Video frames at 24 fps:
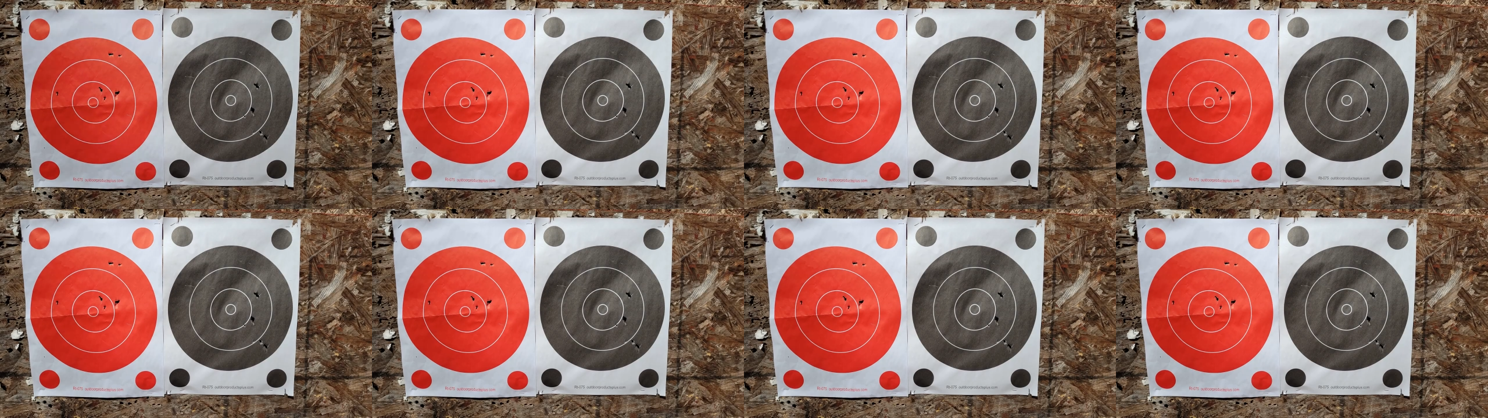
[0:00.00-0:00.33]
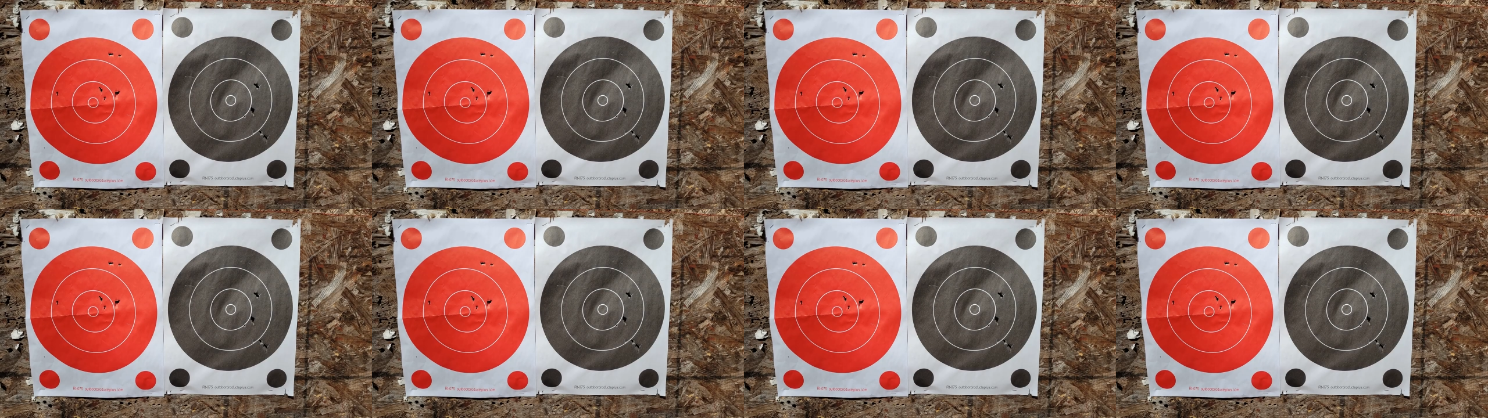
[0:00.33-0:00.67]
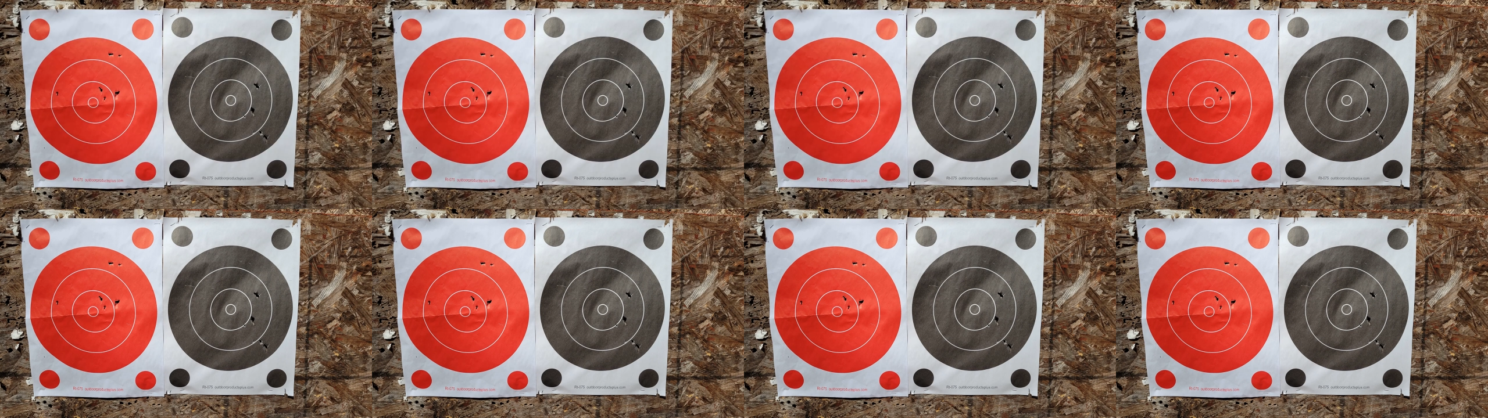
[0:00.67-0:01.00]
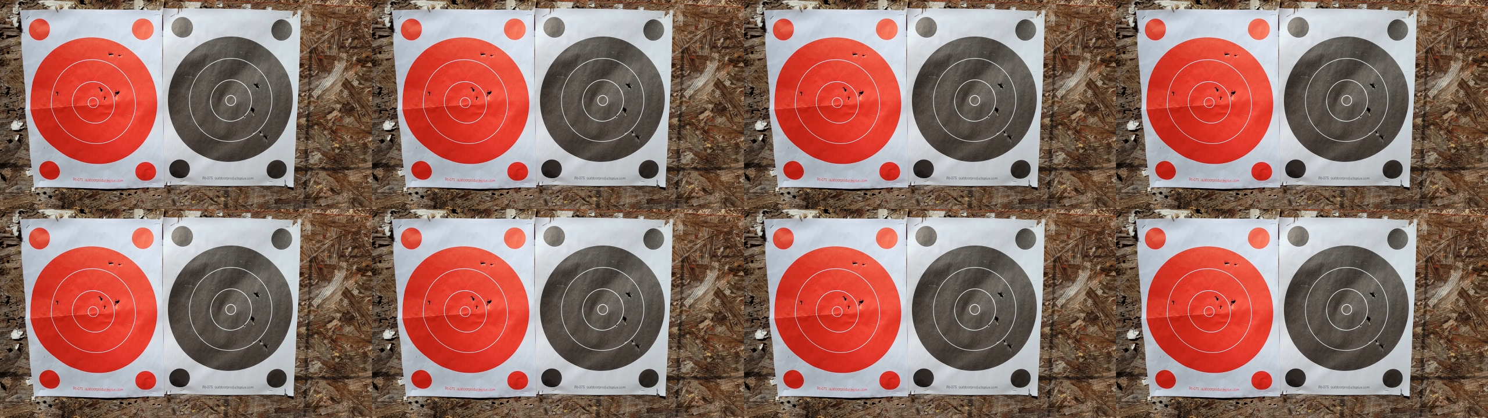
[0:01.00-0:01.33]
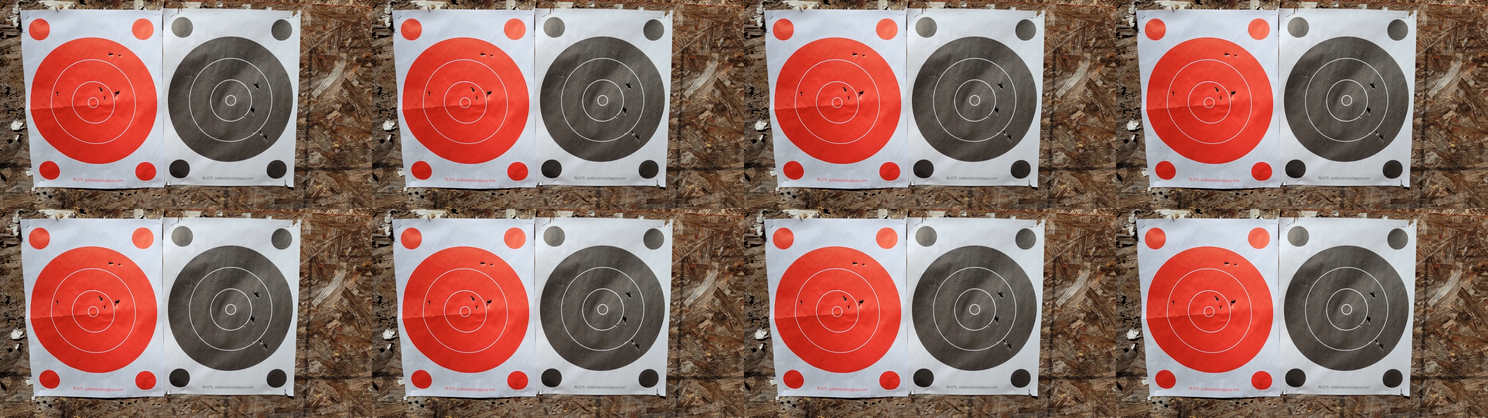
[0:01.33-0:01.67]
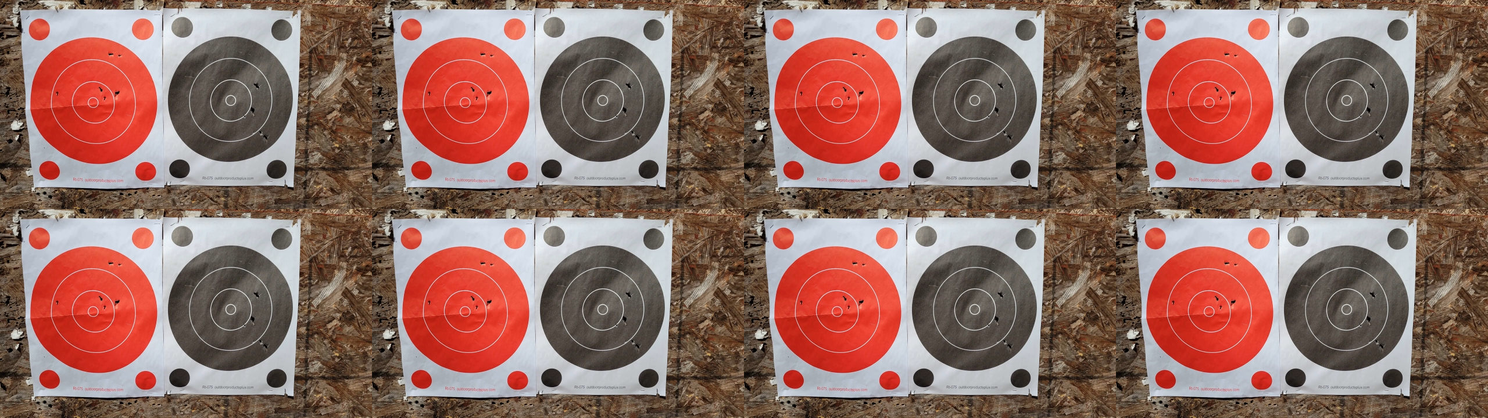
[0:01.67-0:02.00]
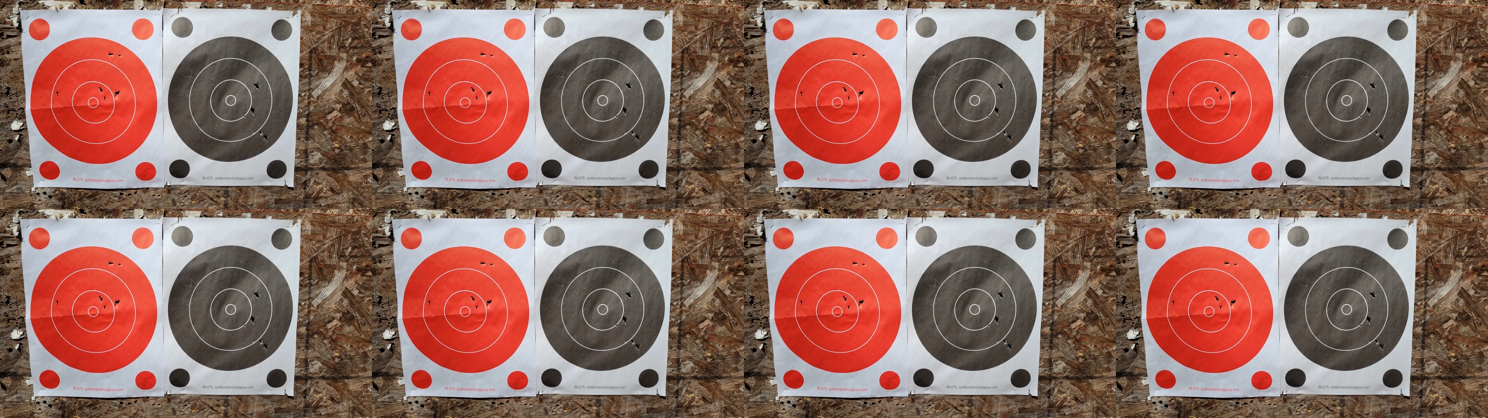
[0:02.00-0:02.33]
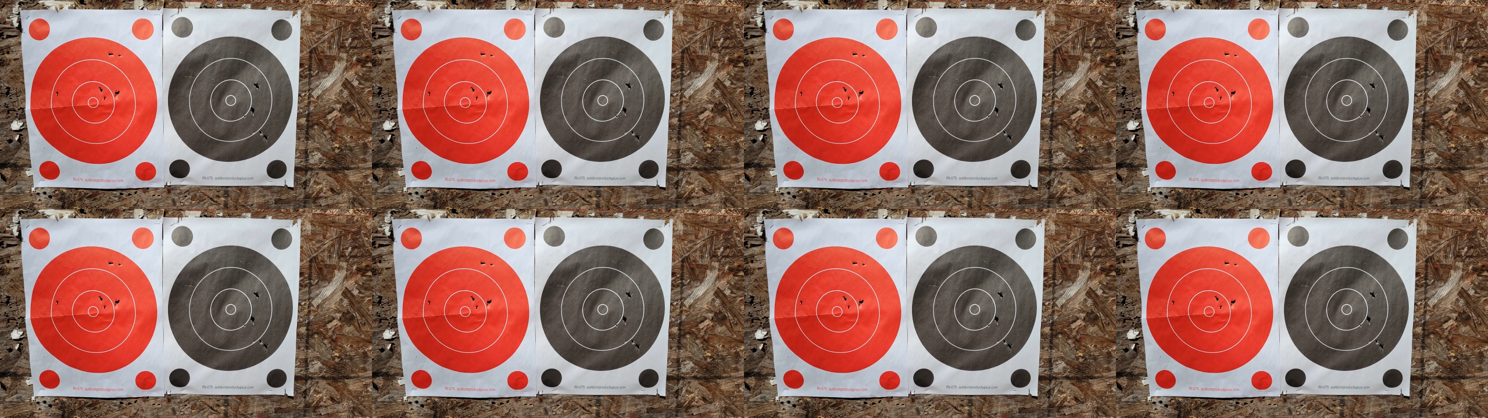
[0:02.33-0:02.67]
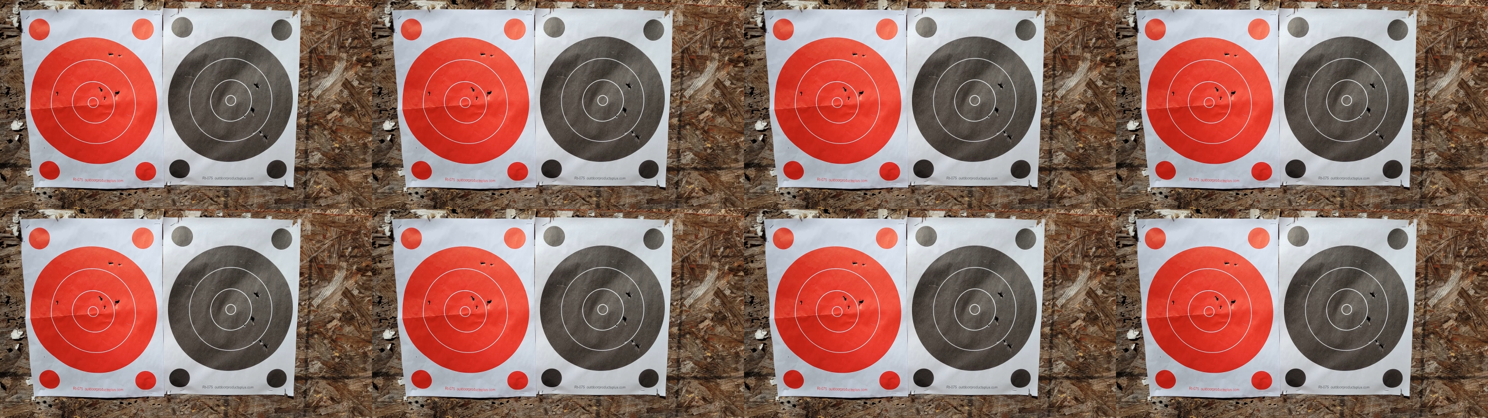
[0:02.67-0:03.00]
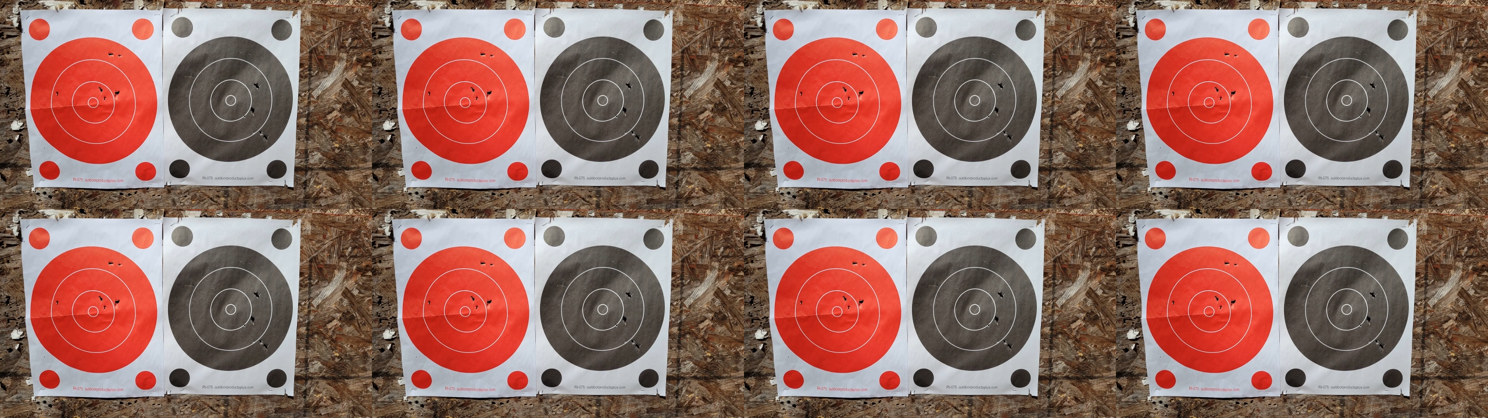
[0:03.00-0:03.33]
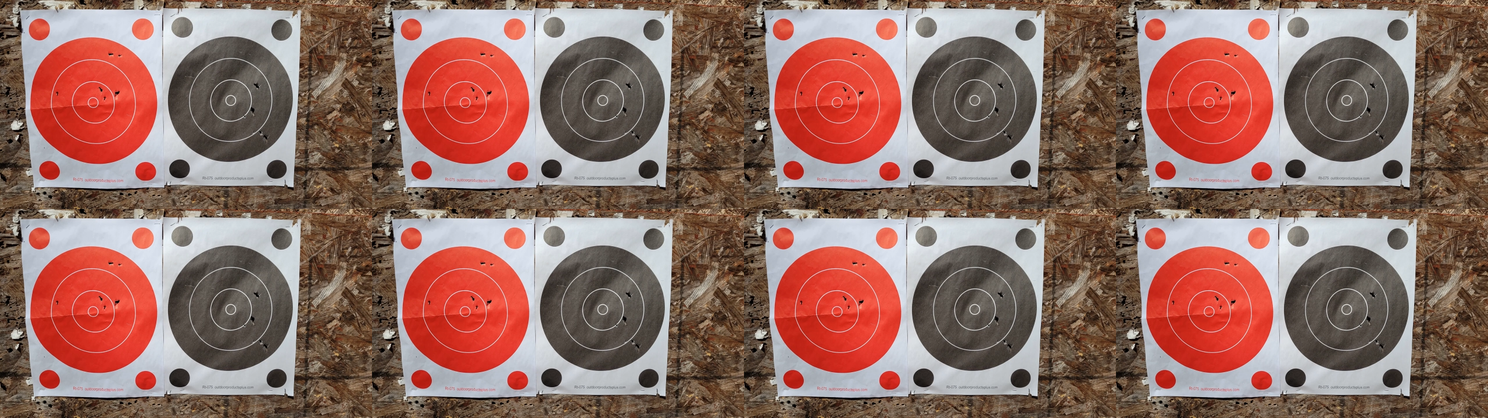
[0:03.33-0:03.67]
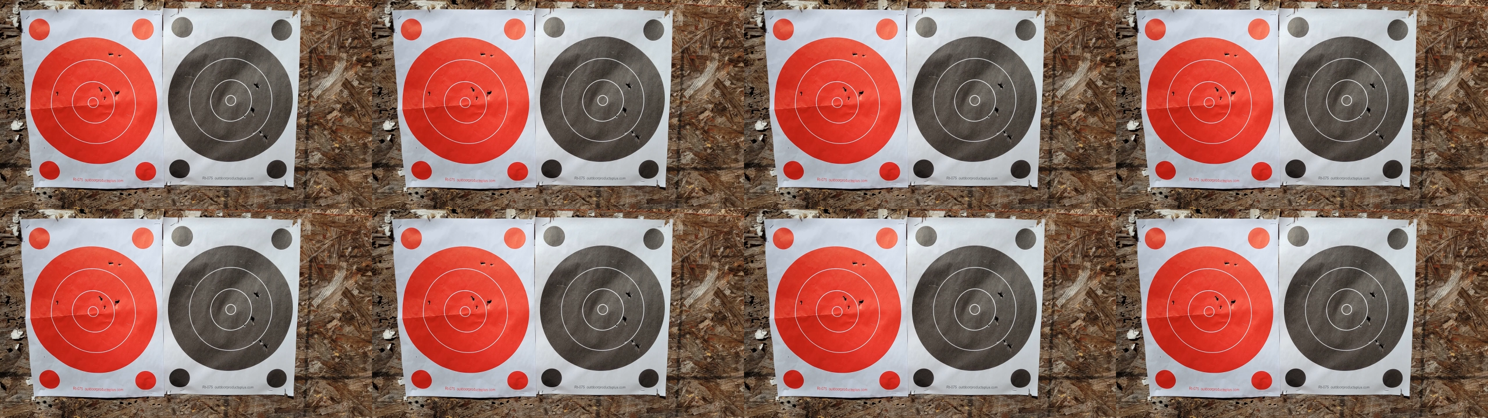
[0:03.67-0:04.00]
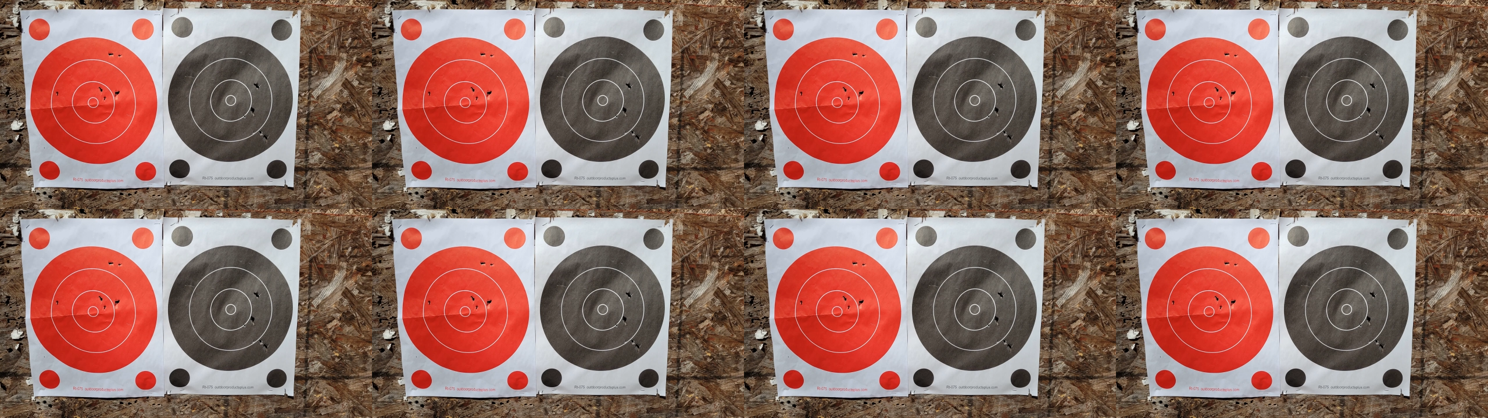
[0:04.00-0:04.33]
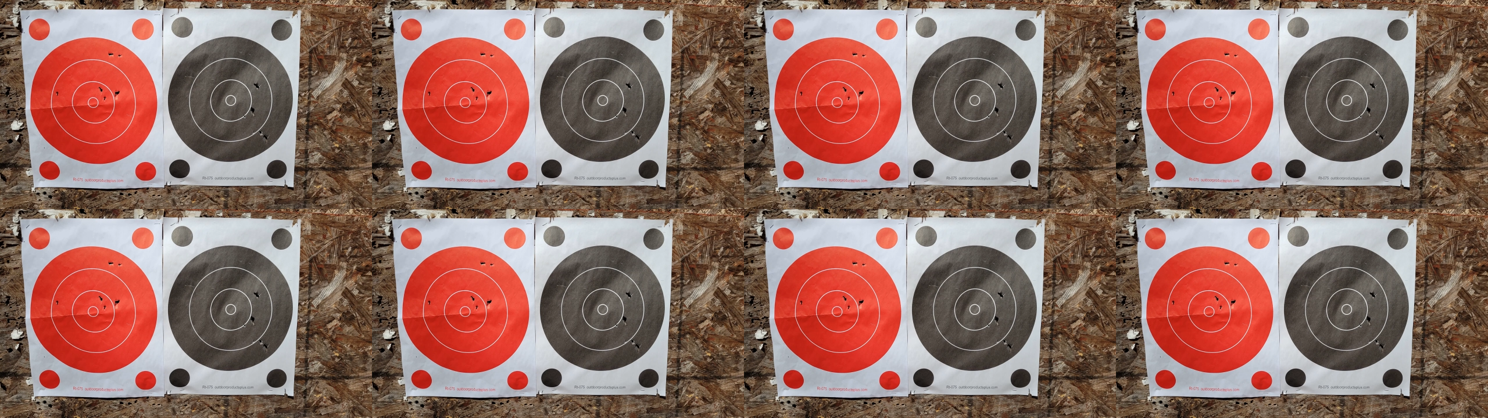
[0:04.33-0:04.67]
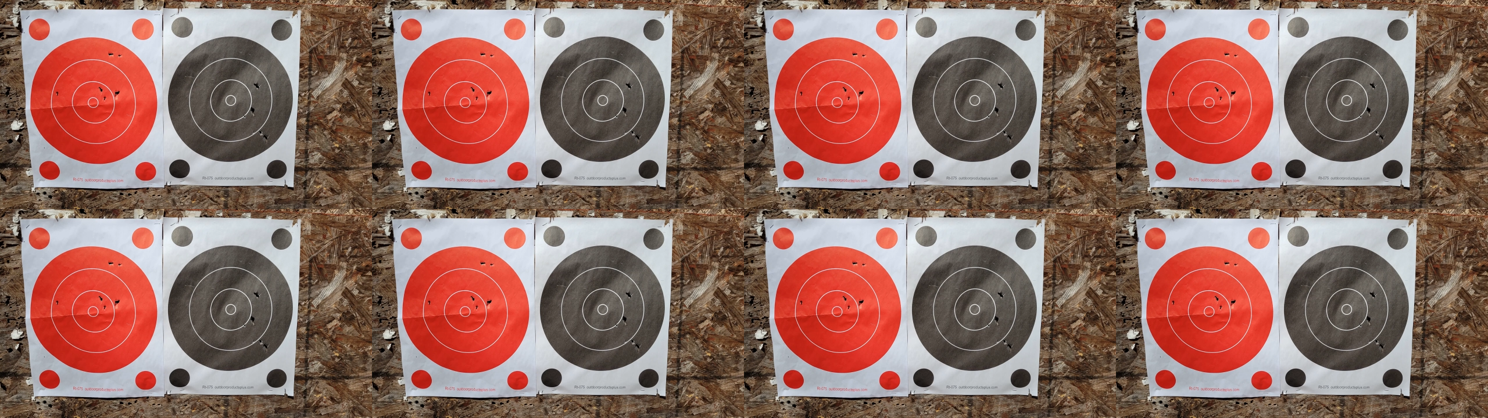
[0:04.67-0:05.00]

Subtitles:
Nobody's mouth can be seen.